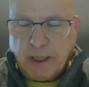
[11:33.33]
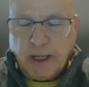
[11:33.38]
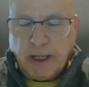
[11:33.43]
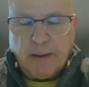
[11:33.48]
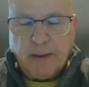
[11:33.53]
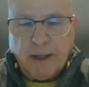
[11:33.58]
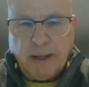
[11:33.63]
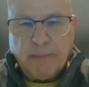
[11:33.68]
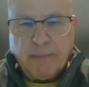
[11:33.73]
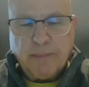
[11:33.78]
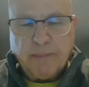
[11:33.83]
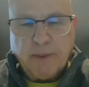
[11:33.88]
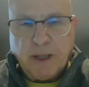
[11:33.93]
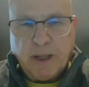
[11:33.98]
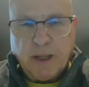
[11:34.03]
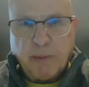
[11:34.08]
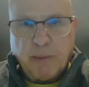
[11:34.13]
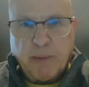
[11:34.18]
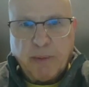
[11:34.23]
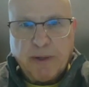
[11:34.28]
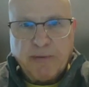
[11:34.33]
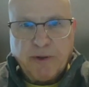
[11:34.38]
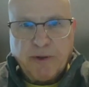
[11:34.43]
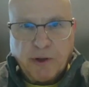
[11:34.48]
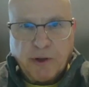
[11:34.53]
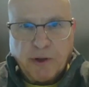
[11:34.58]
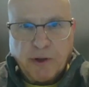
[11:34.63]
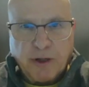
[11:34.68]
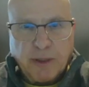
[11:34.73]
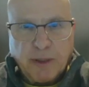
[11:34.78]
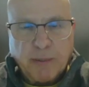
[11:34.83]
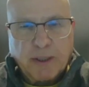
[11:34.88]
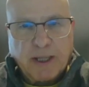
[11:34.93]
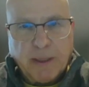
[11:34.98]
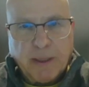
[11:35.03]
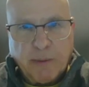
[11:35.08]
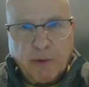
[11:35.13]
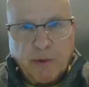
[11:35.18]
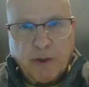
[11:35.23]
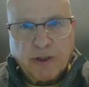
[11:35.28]
I'm a bit of a nerd. I'm a
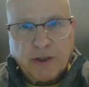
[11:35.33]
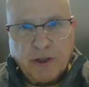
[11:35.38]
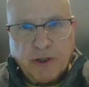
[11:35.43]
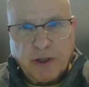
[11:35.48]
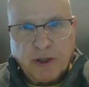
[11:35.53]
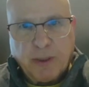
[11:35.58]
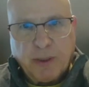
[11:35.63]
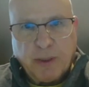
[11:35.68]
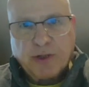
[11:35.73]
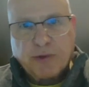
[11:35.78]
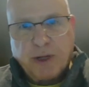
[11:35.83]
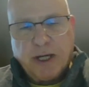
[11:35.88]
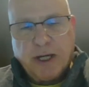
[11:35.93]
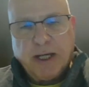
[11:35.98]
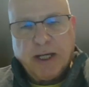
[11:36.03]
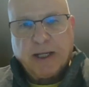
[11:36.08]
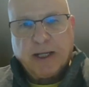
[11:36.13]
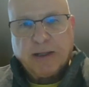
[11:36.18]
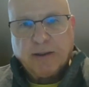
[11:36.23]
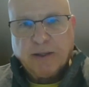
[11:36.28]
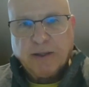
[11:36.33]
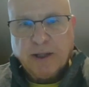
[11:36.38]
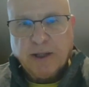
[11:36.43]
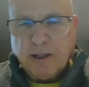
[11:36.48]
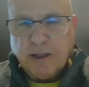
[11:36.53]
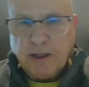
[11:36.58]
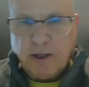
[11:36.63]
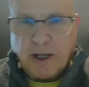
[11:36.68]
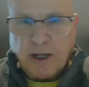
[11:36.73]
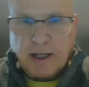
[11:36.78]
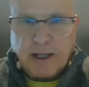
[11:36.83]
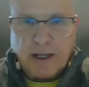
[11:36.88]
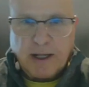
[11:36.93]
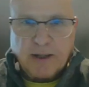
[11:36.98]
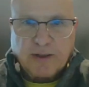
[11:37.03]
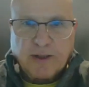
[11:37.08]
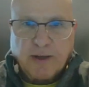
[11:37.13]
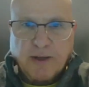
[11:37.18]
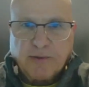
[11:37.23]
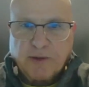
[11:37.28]
chemical engineer by training and that kind
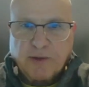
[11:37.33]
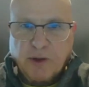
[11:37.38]
of stuff.